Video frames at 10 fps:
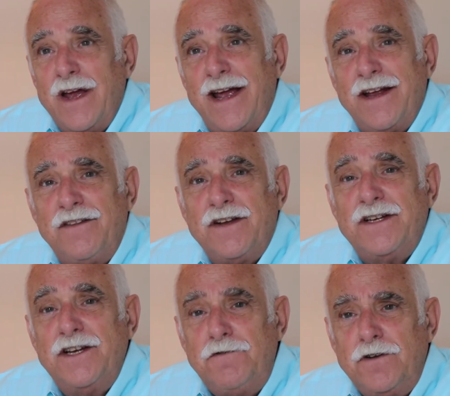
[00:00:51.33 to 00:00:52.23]
and the
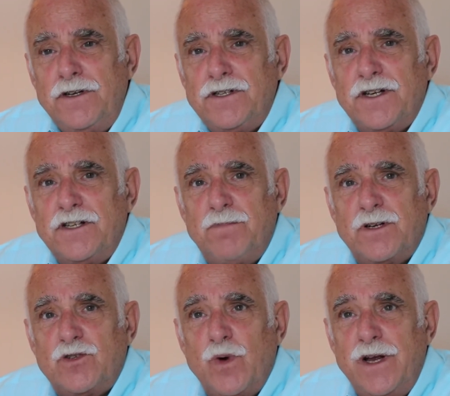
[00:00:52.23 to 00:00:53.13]
differences
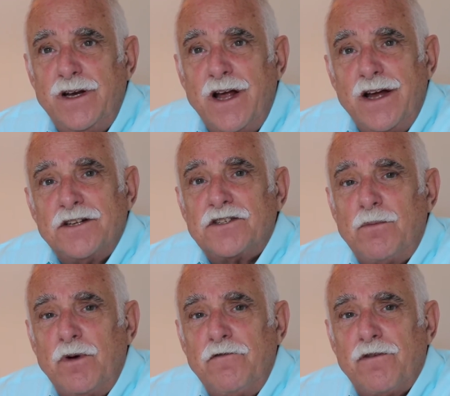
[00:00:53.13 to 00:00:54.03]
between
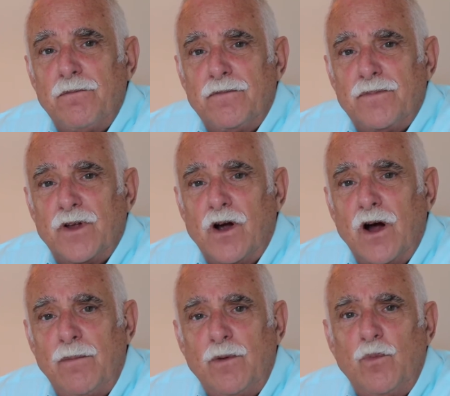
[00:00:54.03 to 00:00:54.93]
someone from the
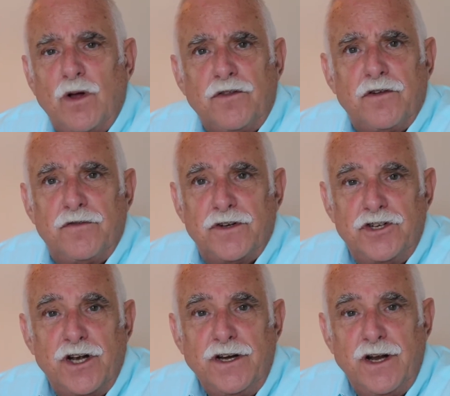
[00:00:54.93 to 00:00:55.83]
Commonwealth of
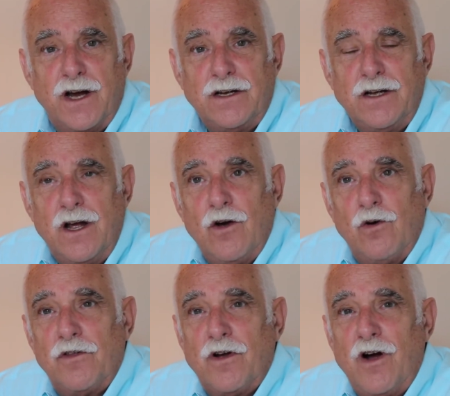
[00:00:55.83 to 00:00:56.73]
Virginia
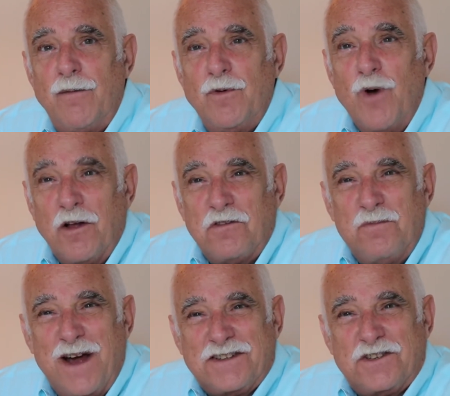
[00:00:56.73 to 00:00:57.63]
or the Commonwealth of
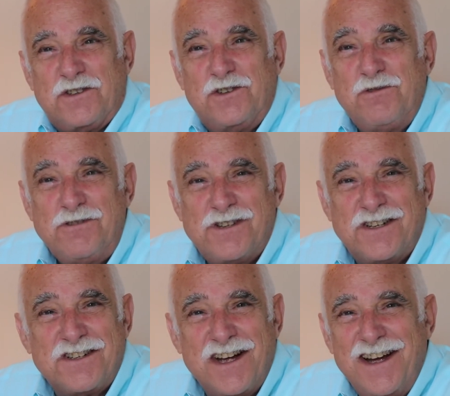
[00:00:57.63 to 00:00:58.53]

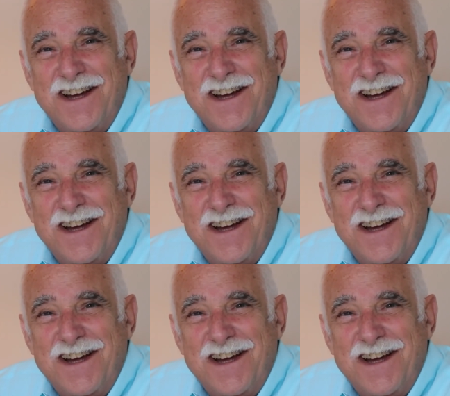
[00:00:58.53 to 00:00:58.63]
Massachusetts